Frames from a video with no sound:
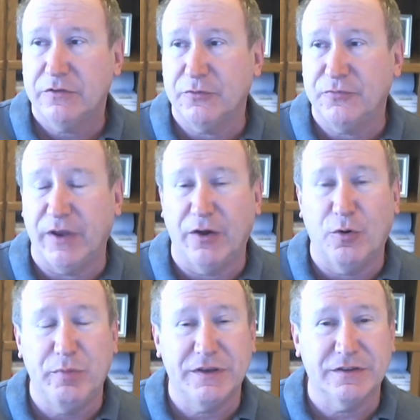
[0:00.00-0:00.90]
to
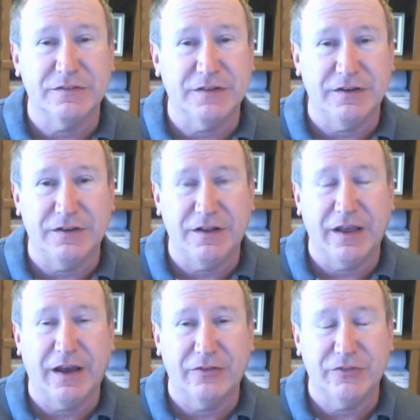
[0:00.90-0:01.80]
fail because they
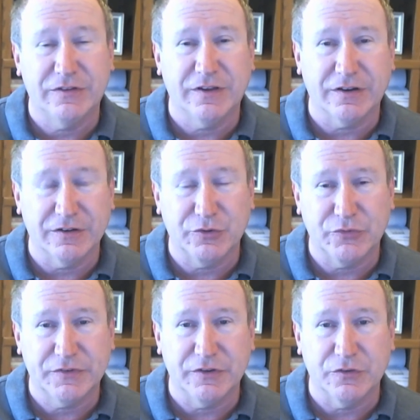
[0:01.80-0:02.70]
didn't have the
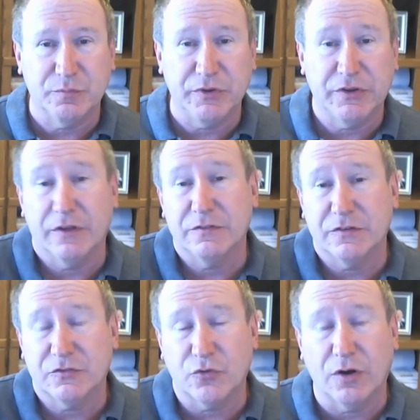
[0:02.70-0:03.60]
technical skills,
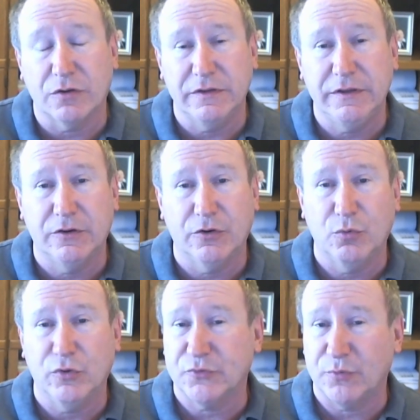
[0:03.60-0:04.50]
because a strong
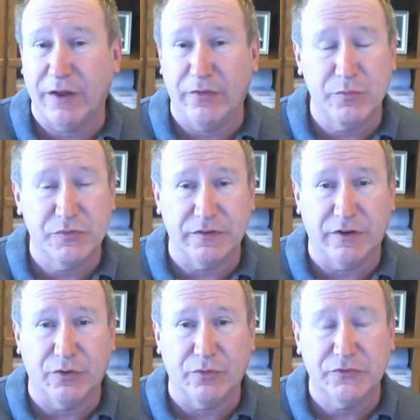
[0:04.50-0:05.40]
leader will surround
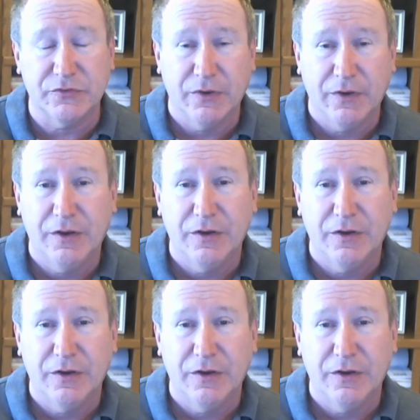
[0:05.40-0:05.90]
themselves